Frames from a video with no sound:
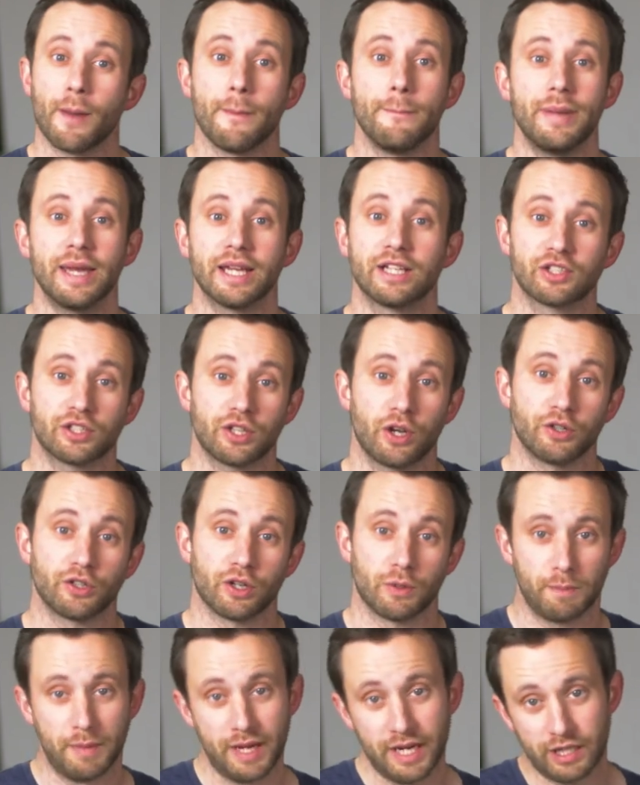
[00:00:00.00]
a big
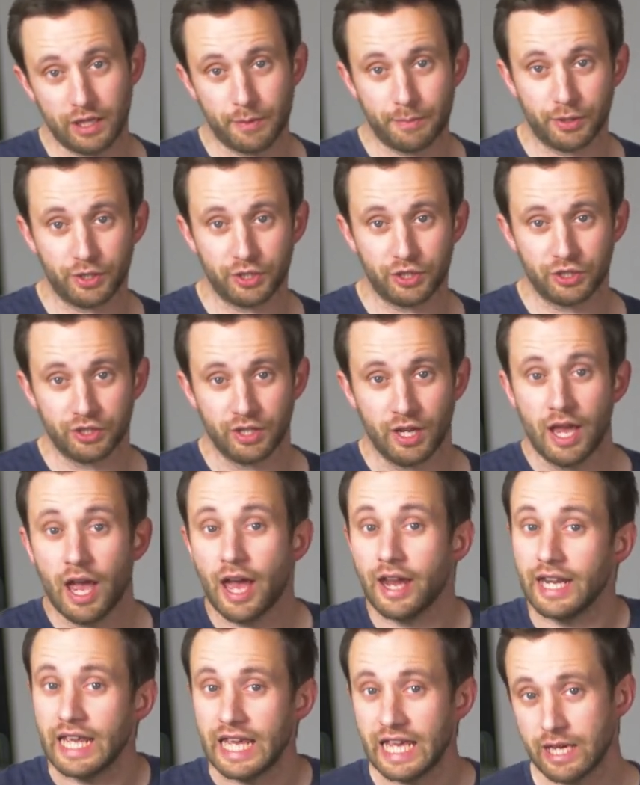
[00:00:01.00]
social media push,
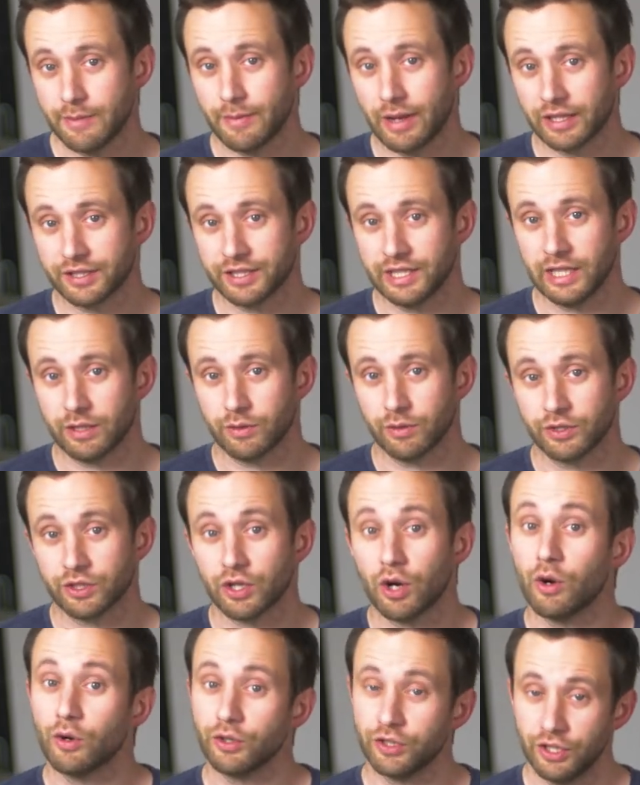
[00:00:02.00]
an email
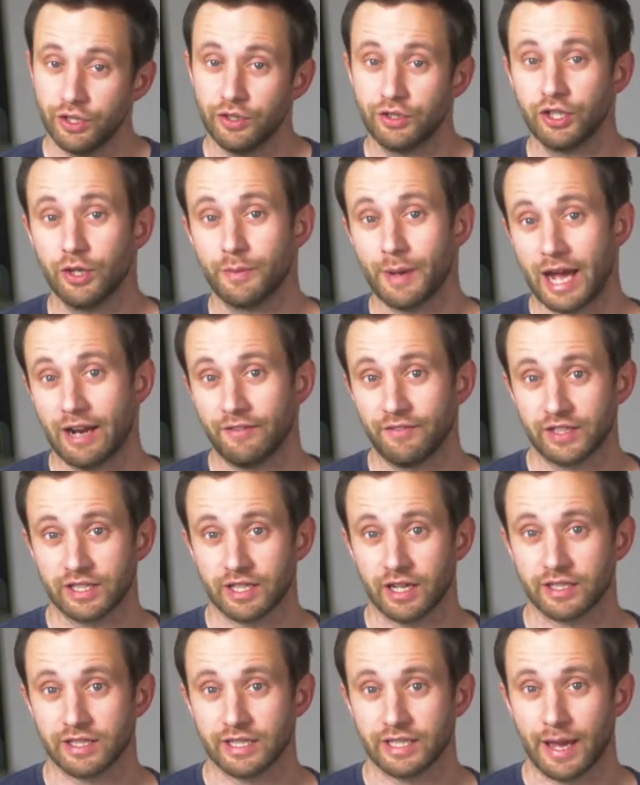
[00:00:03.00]
sequence, or YouTube
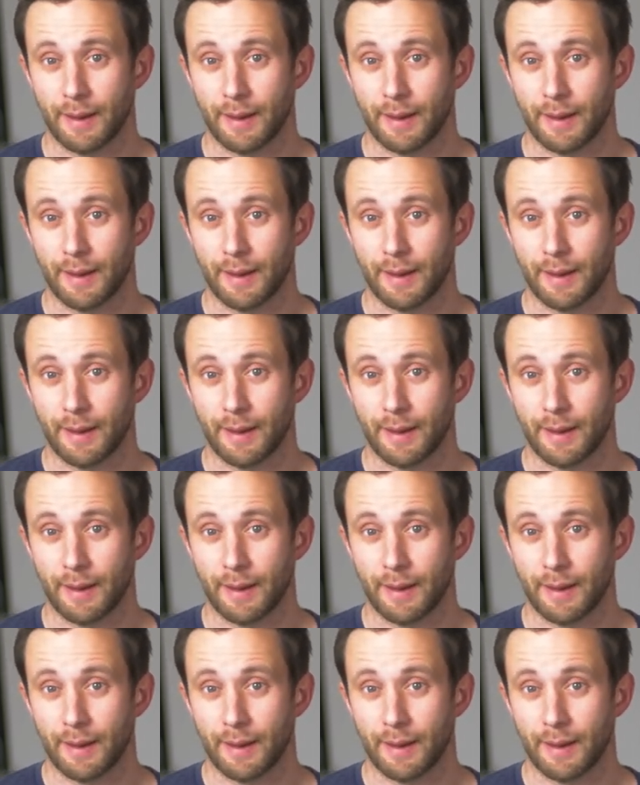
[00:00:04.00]
advertising